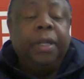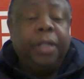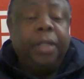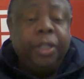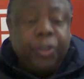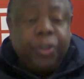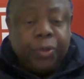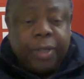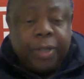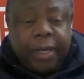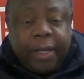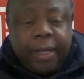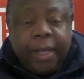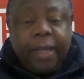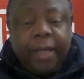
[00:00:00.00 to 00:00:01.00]
The news are
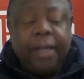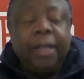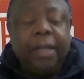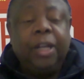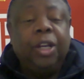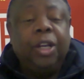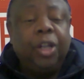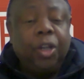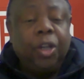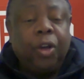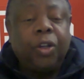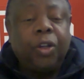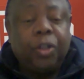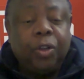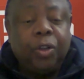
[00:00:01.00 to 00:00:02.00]
there.
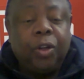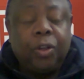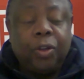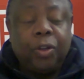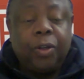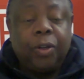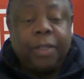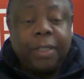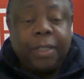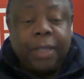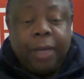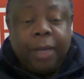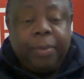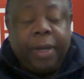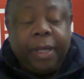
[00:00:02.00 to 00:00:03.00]
Lot is
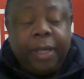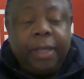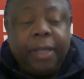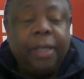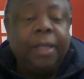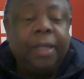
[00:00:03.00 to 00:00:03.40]
happening.